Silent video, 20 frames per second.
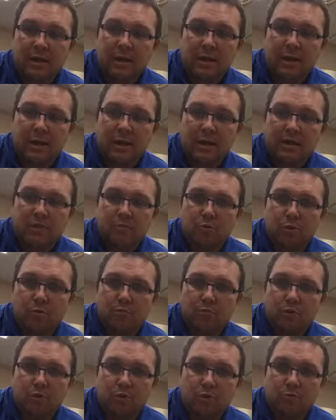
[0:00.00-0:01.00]
and with
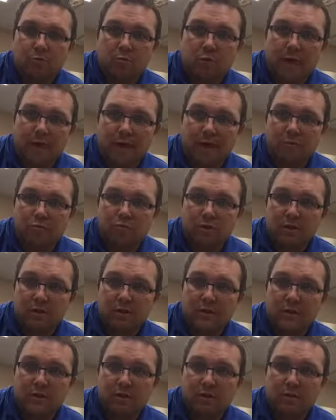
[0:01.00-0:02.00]
proximal hamstring
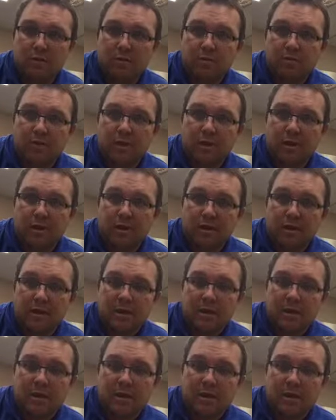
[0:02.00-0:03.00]
tendinopathy,
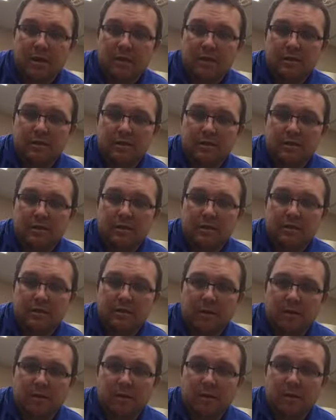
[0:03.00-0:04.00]
and
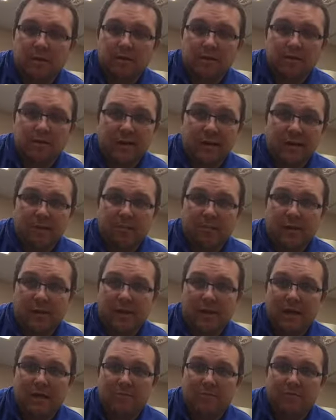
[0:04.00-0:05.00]
some of those have had
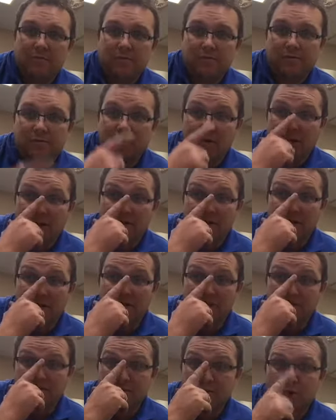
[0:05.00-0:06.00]
pain for 5
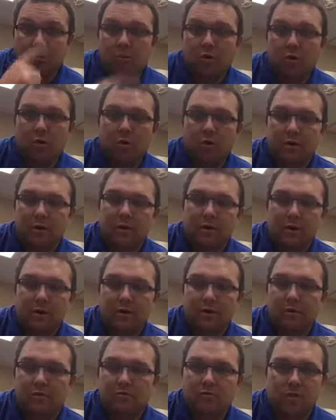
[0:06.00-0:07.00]
years or more, and
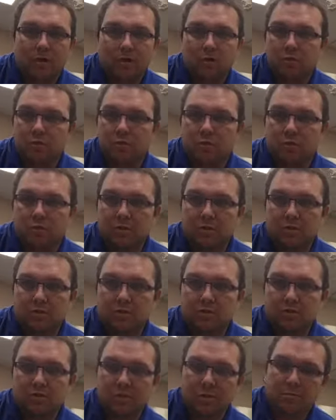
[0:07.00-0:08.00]
they've tried all sorts of
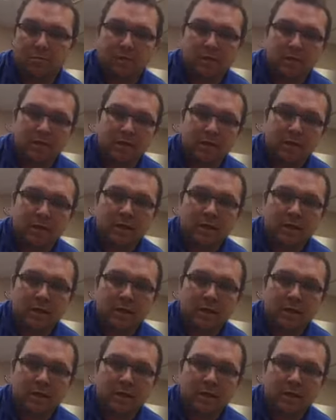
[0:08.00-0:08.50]
different treatments.